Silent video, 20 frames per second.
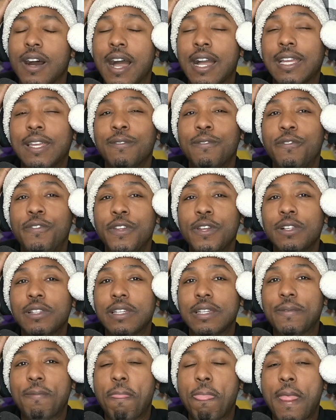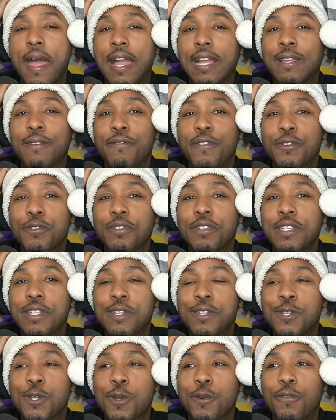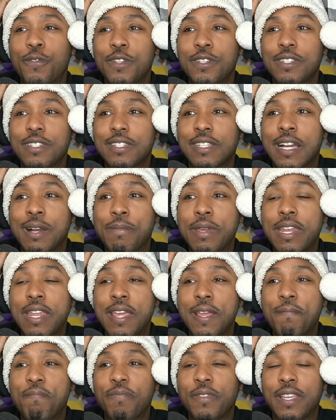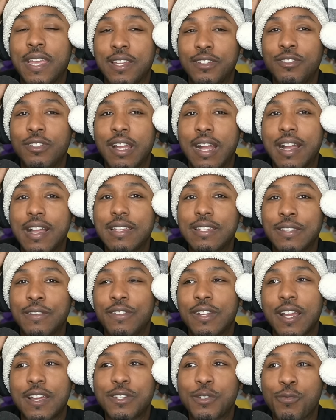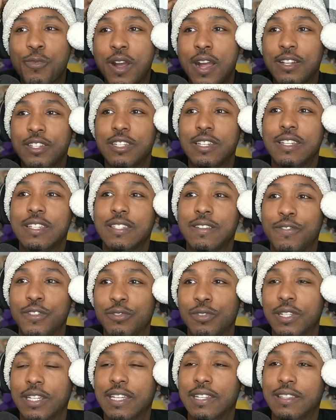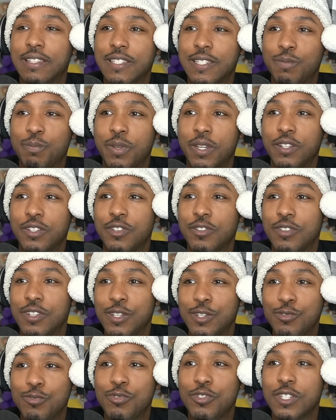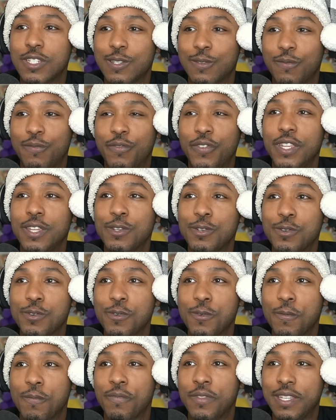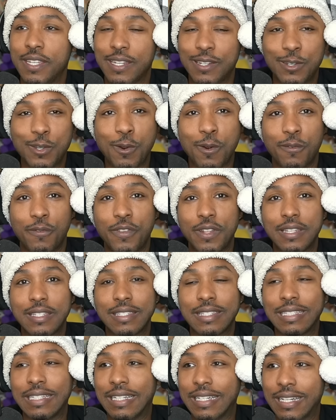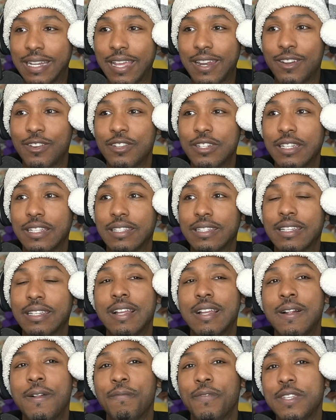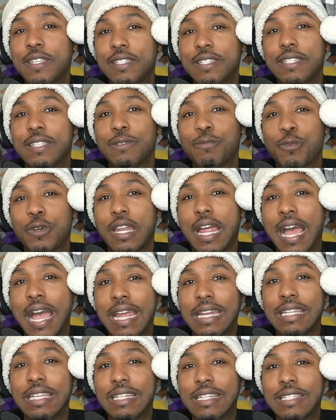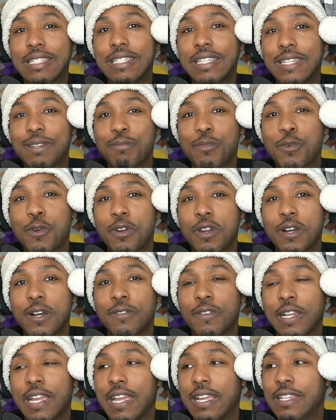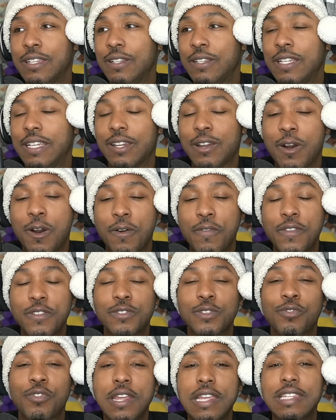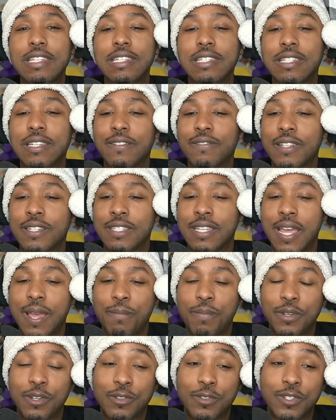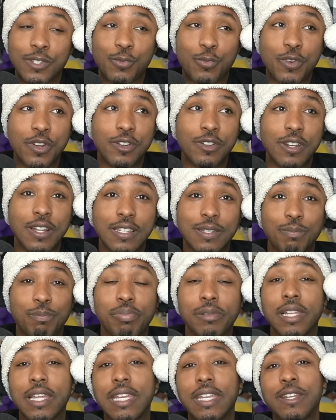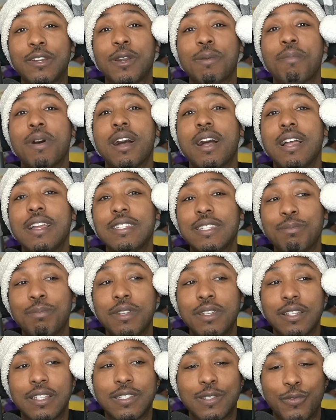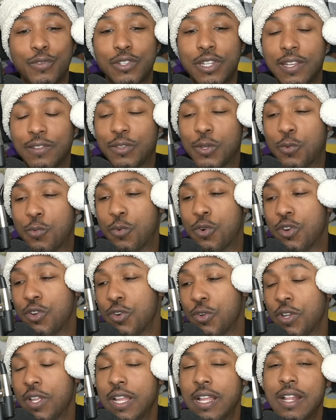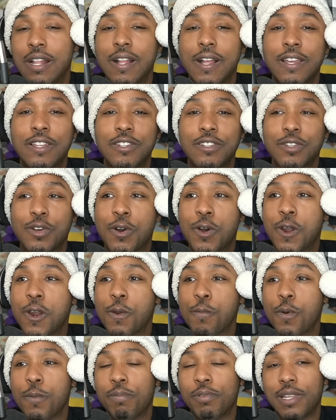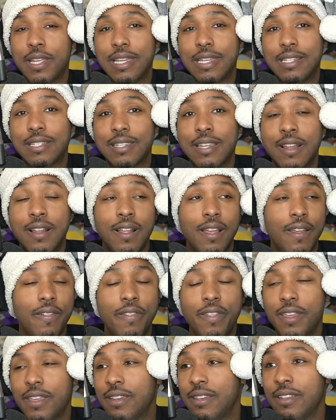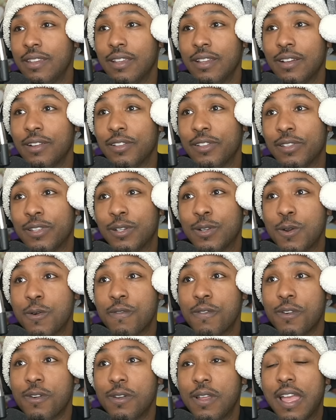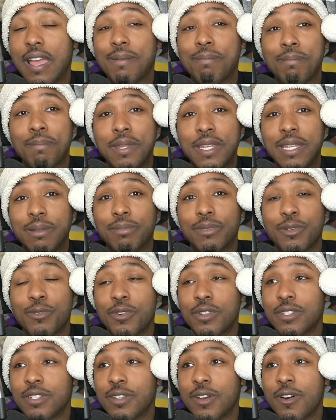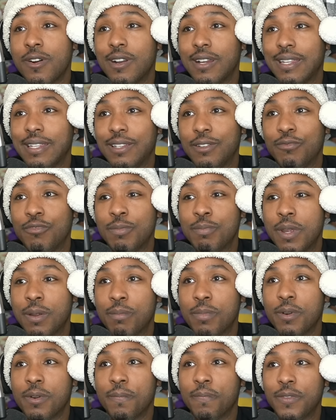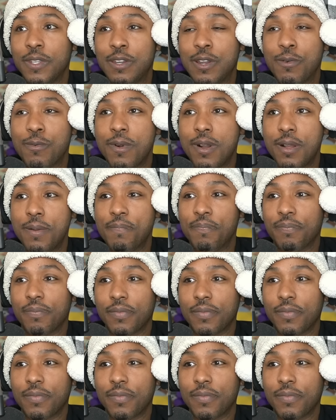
can feel it. I can feel the endorphins coming in. Can you guys, if you guys are watching this, if you look at this picture, do you just feel the endorphins, the good energy? This is what I need to see more of, okay? You get all this crazy stuff that's happening on Twitter that's plaguing our minds, and many of us feel like the world is a horrible place. And then you look over at Meme Lord's dog and you remember, you know what?